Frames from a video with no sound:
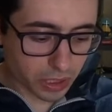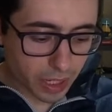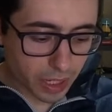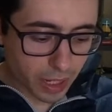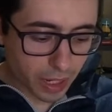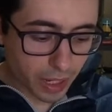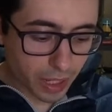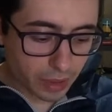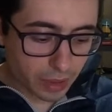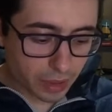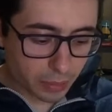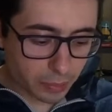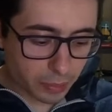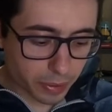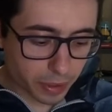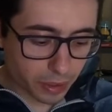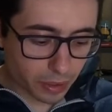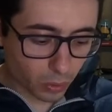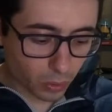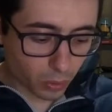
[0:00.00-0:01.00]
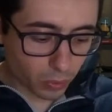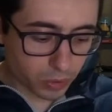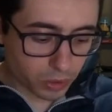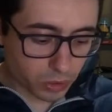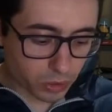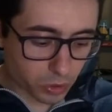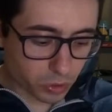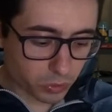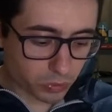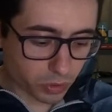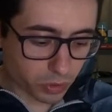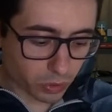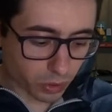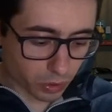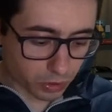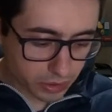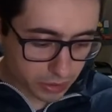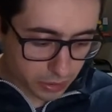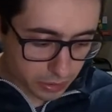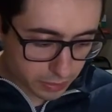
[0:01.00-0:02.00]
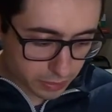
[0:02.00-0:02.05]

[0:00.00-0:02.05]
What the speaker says: and depend on initial velocities.